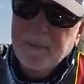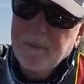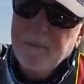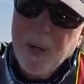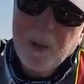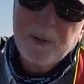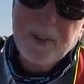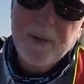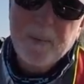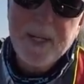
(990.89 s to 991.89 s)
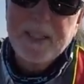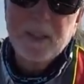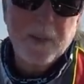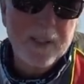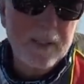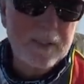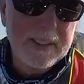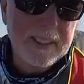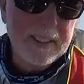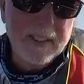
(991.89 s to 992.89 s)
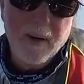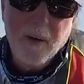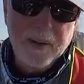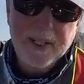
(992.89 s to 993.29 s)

Most of the big stringers that get caught